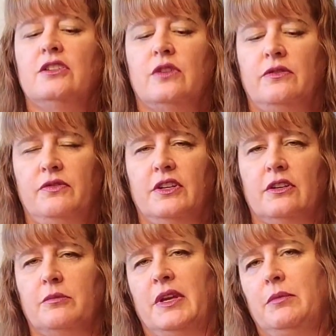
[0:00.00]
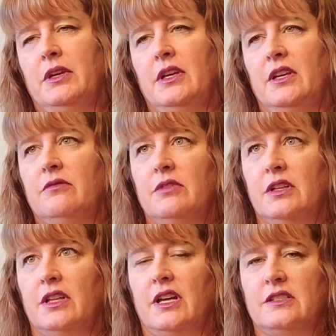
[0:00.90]
So I figure maybe
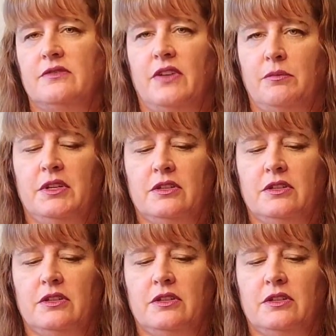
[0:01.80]
the last 5